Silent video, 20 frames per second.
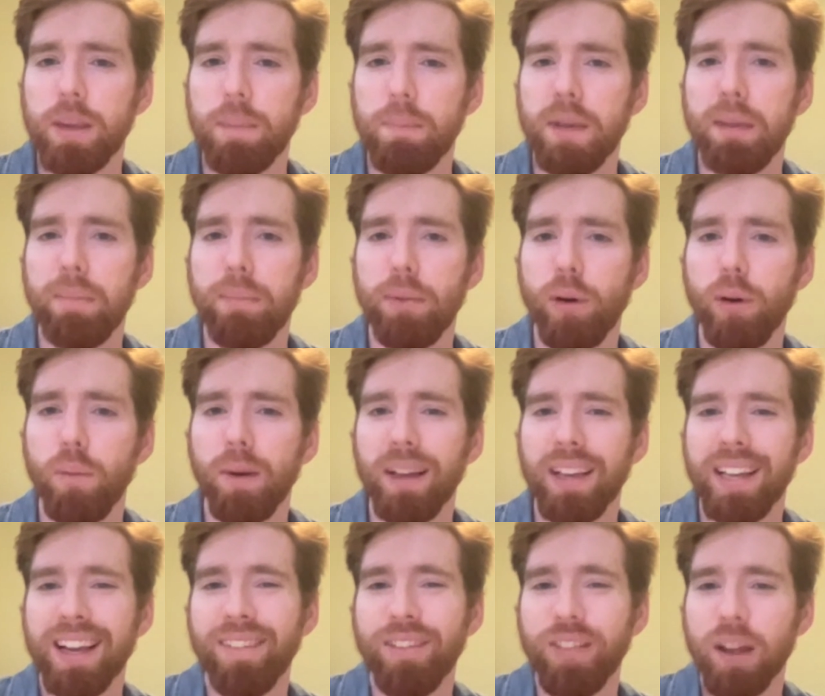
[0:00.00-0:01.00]
people, but
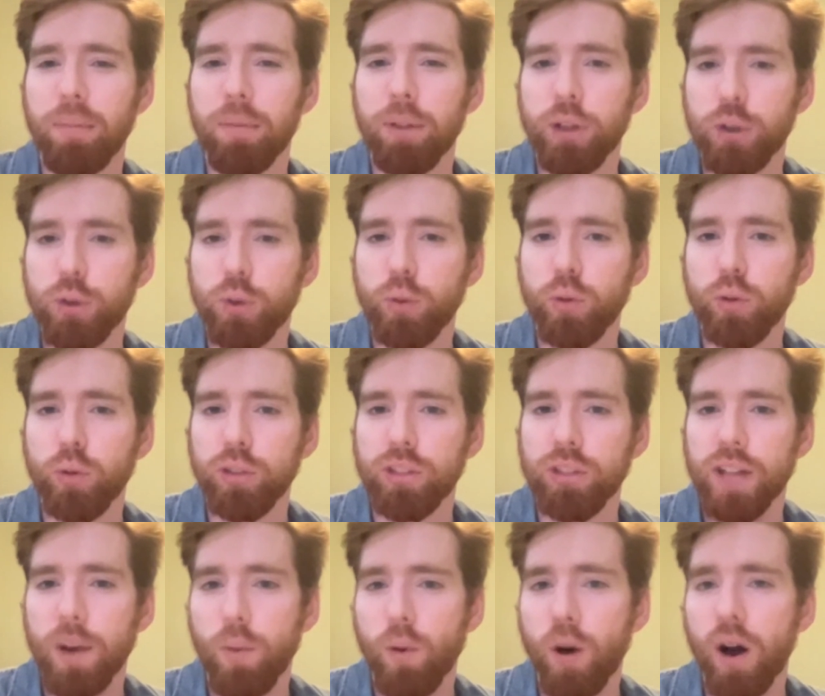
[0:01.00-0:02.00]
give them the tools
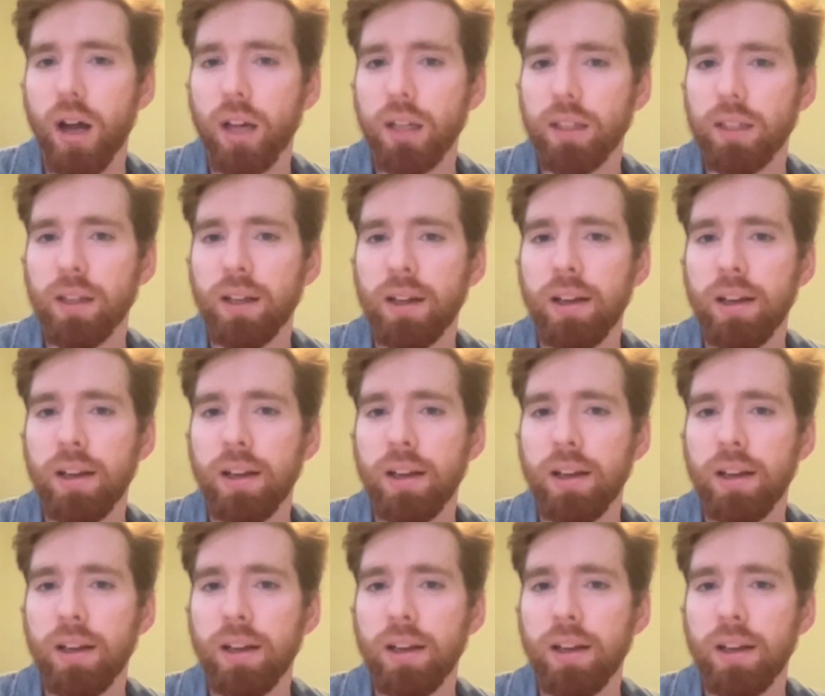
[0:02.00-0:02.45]
they want.